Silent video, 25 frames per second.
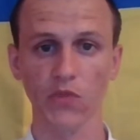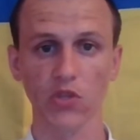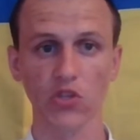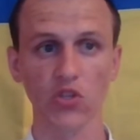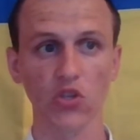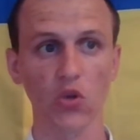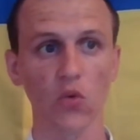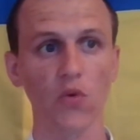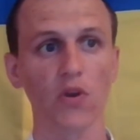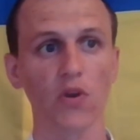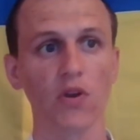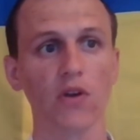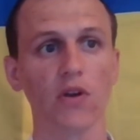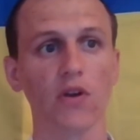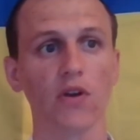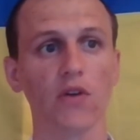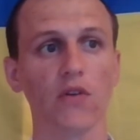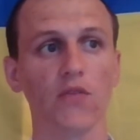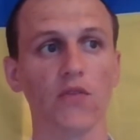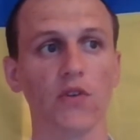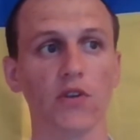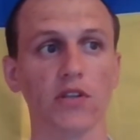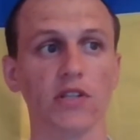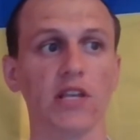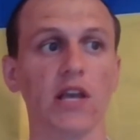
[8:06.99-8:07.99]
So,
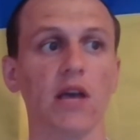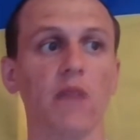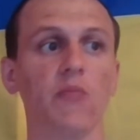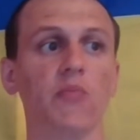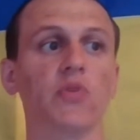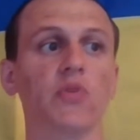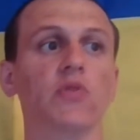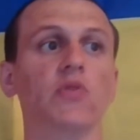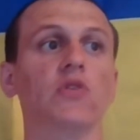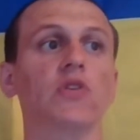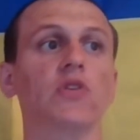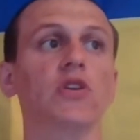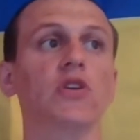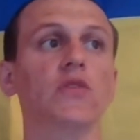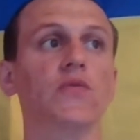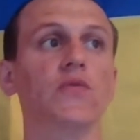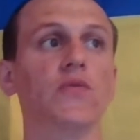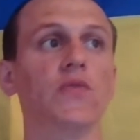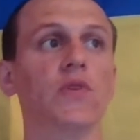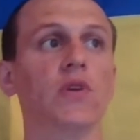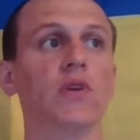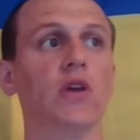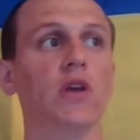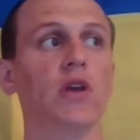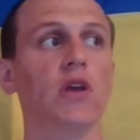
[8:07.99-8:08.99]
for example,
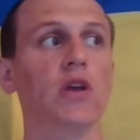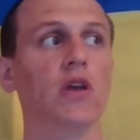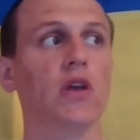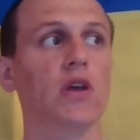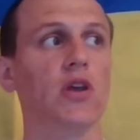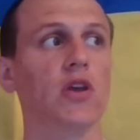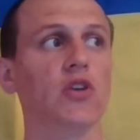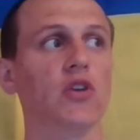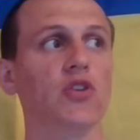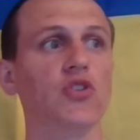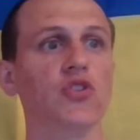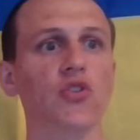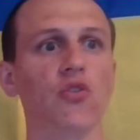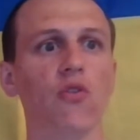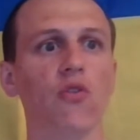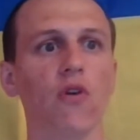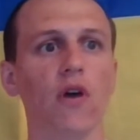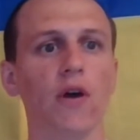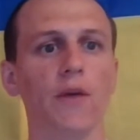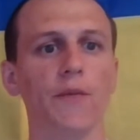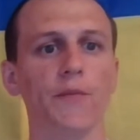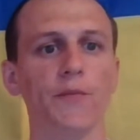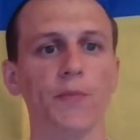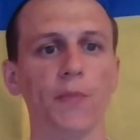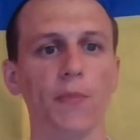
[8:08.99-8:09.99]
if
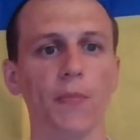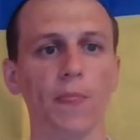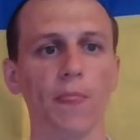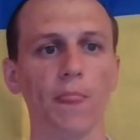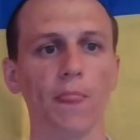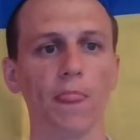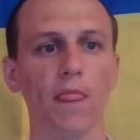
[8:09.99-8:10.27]
your